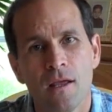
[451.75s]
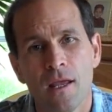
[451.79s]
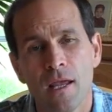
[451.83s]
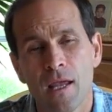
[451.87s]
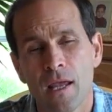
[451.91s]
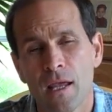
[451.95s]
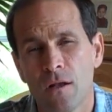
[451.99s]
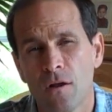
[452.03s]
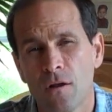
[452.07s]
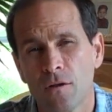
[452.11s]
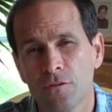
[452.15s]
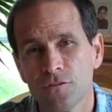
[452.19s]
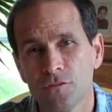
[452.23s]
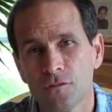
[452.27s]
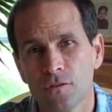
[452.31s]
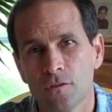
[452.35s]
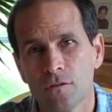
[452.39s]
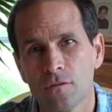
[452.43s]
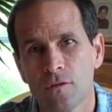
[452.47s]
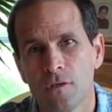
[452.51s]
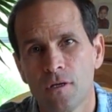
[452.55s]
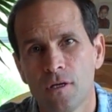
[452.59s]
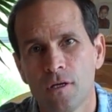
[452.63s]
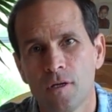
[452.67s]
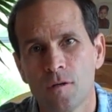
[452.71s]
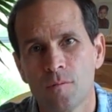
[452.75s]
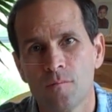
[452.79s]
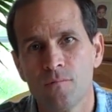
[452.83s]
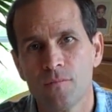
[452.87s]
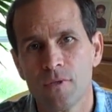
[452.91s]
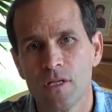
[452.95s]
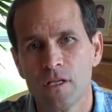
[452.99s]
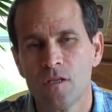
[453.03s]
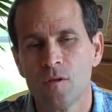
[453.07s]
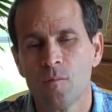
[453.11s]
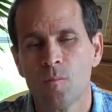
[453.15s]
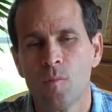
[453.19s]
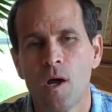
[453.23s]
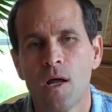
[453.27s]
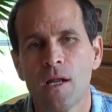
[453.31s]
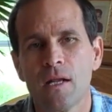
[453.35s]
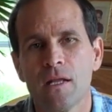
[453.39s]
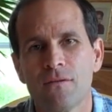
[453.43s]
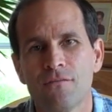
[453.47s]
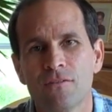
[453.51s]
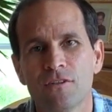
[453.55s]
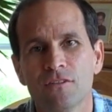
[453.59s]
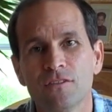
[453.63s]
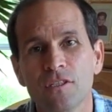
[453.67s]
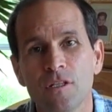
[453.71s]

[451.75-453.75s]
and also in the body of this